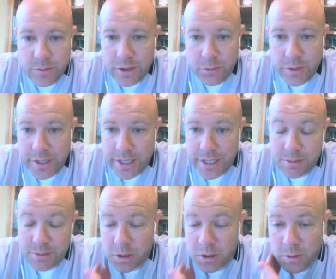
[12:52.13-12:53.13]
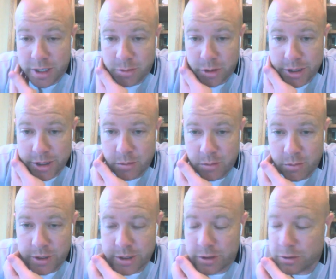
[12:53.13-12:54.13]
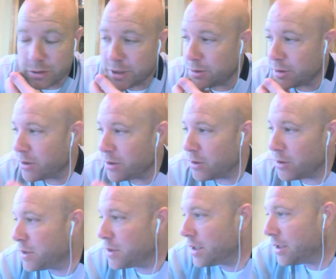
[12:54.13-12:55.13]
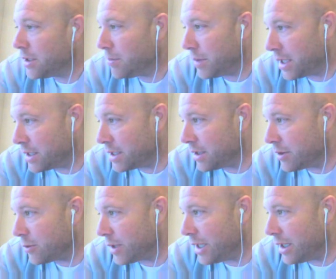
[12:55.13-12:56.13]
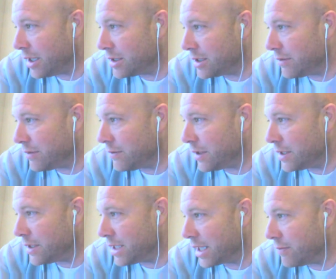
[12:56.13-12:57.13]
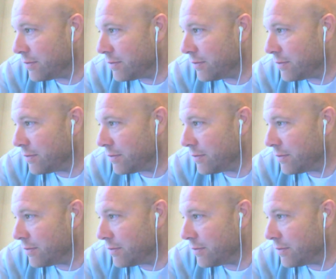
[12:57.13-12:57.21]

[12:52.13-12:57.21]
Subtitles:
round to 3 decimals, so I just put 0.000 because the 3 is like the